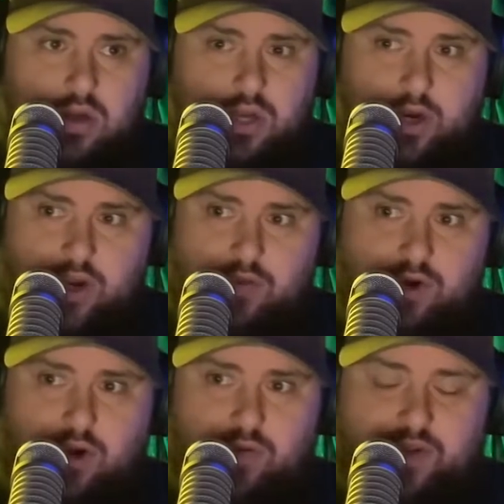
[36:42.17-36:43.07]
You know, you would
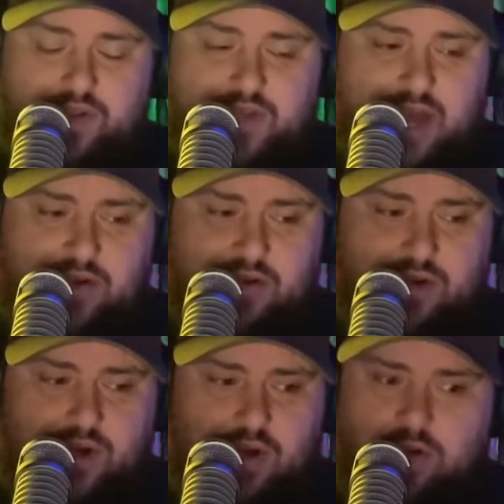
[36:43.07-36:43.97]
all read the title and
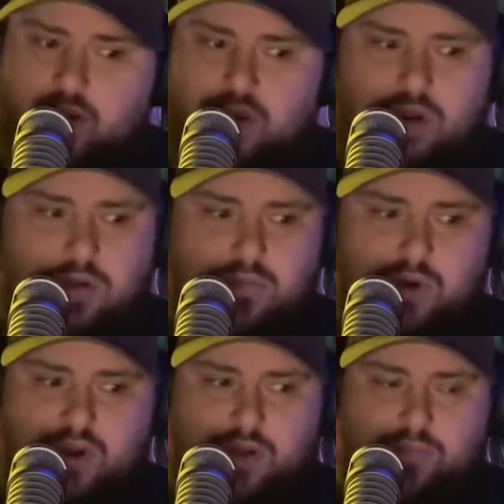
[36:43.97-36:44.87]
go,
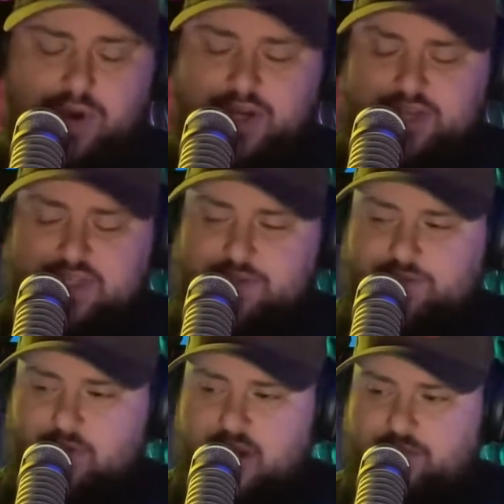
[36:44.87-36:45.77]
burning a bridge, that's a
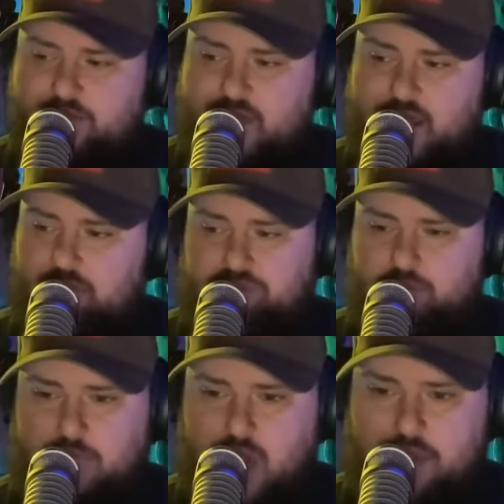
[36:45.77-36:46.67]
forever thing.
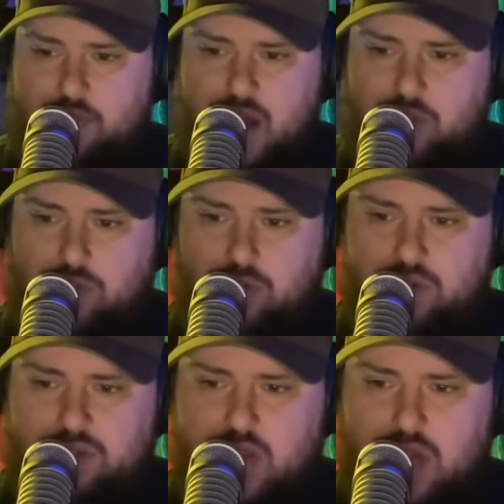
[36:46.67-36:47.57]
Not in my world,
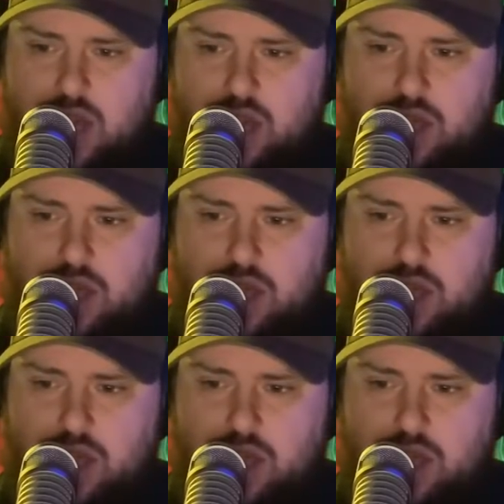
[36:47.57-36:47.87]
it's not.